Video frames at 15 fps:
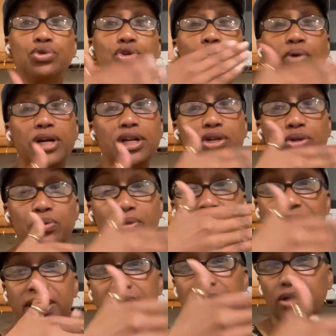You wanna do
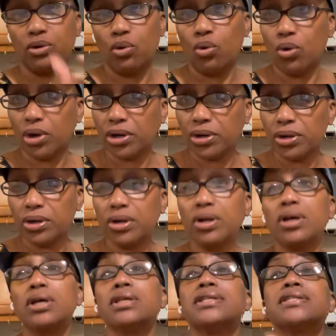things in order
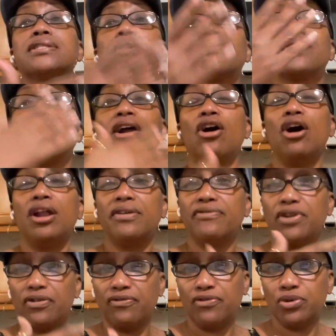so that all of
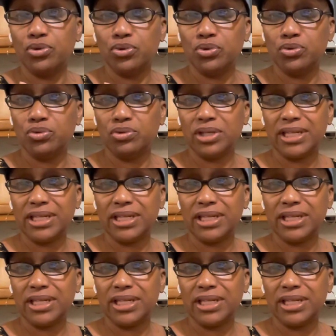your food